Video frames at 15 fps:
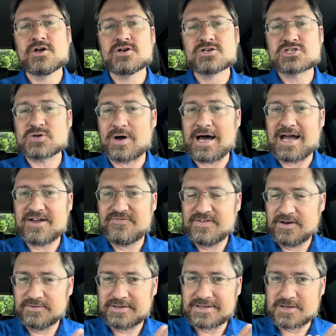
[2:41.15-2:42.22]
So I
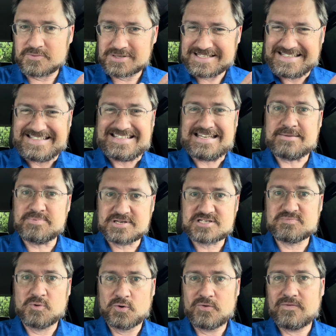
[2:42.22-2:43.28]
found that there was a
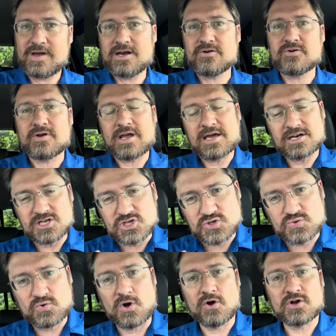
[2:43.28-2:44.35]
deepest motivator and a
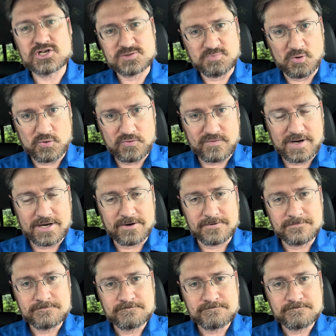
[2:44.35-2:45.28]
strongest motivator.